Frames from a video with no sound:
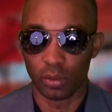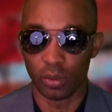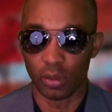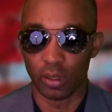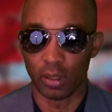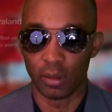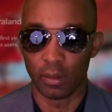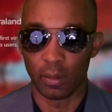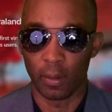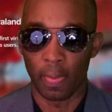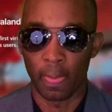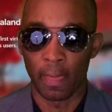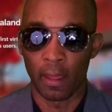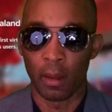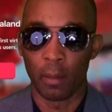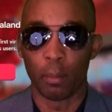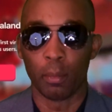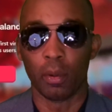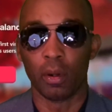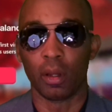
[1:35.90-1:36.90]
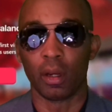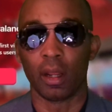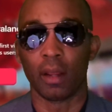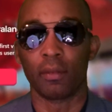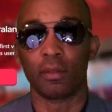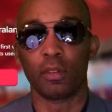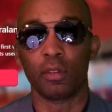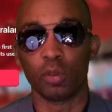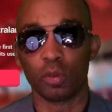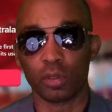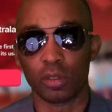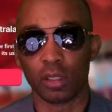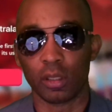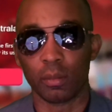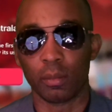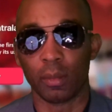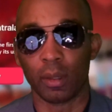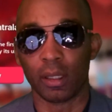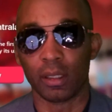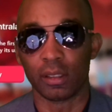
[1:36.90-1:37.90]
it. But I've used it
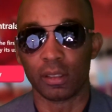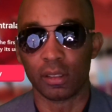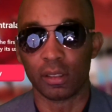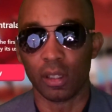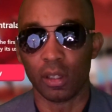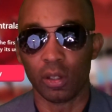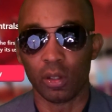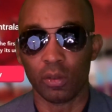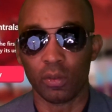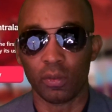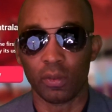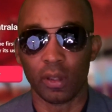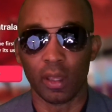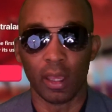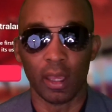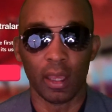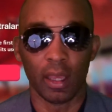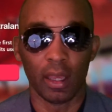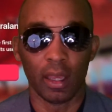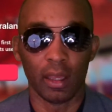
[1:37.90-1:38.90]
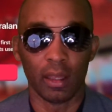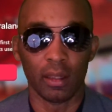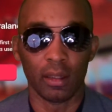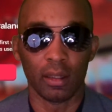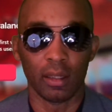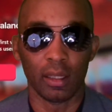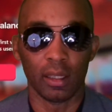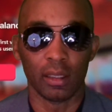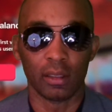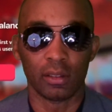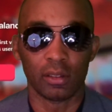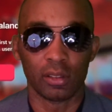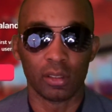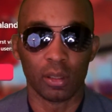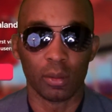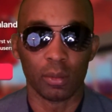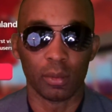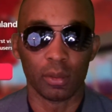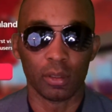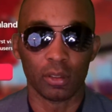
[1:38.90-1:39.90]
myself, and it's
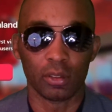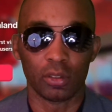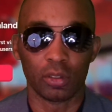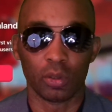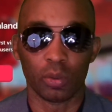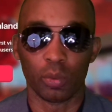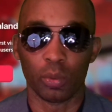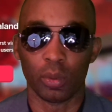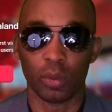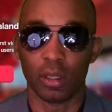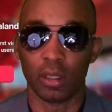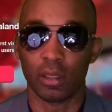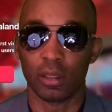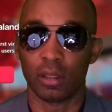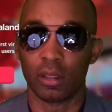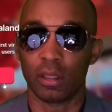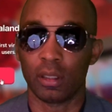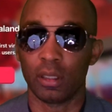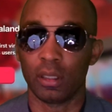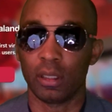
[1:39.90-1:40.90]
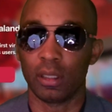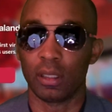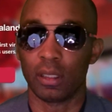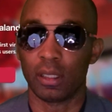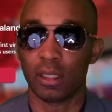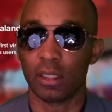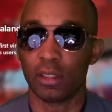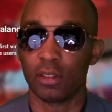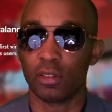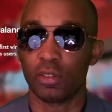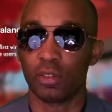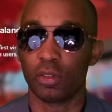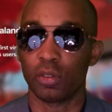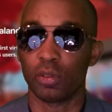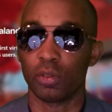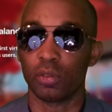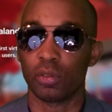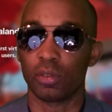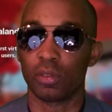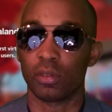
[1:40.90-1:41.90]
similar to what the kids
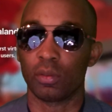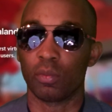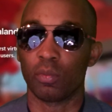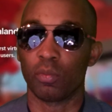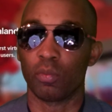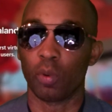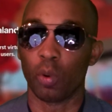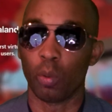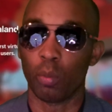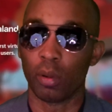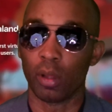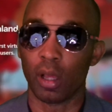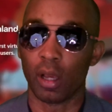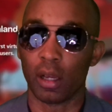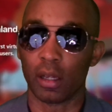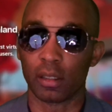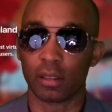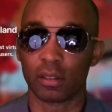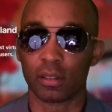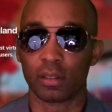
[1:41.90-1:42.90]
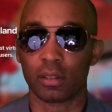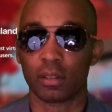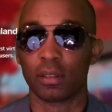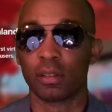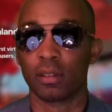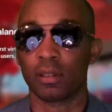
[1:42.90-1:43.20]
use, Roblox.